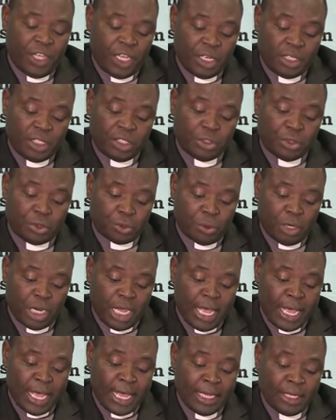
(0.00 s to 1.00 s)
3rd
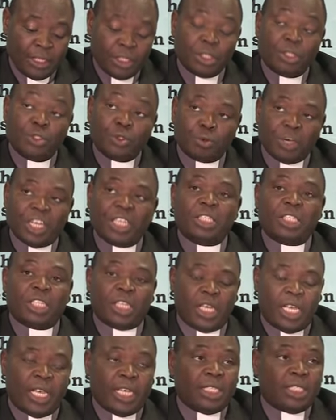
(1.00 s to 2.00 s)
July
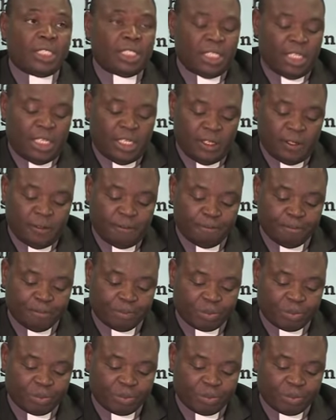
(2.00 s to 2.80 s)
2018.